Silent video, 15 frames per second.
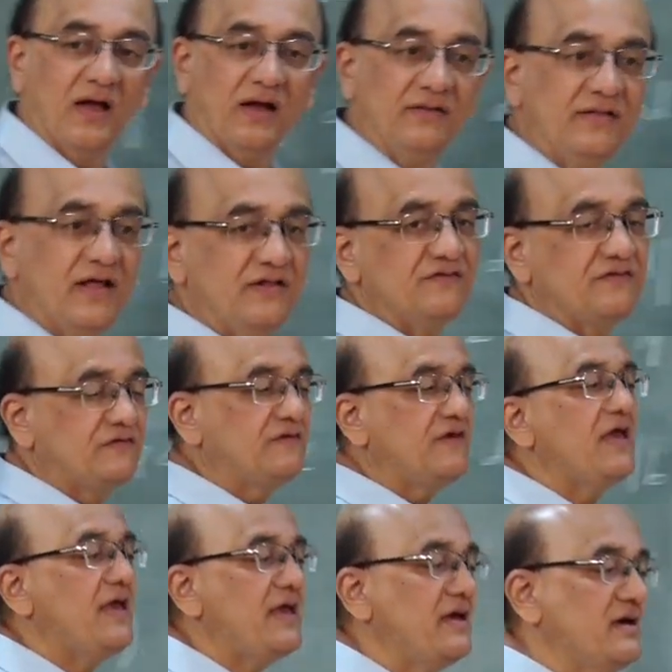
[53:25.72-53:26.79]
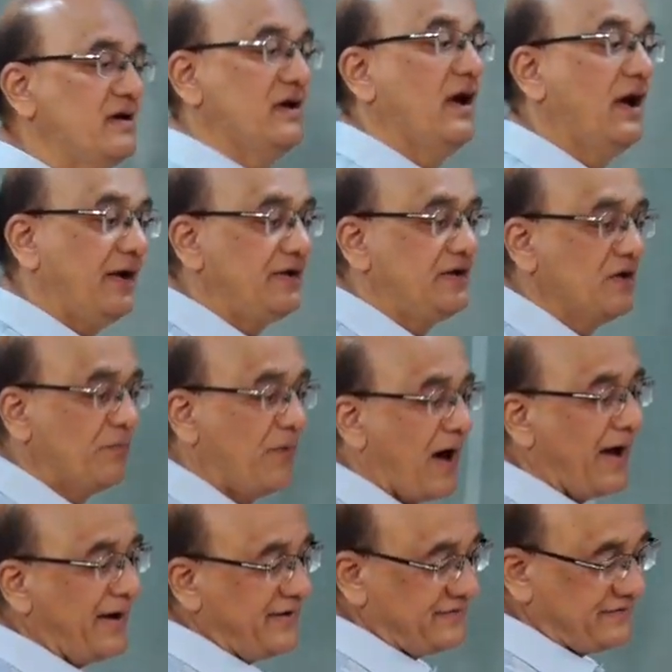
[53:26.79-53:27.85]
then C
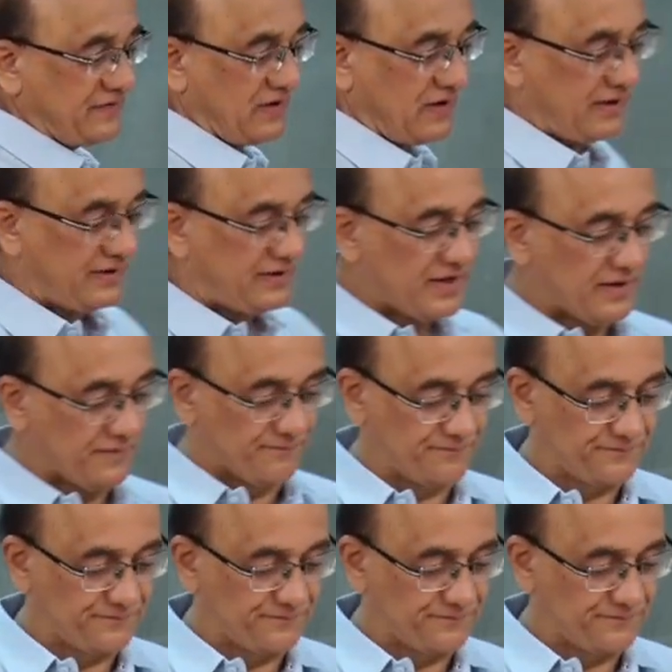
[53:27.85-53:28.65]
divides D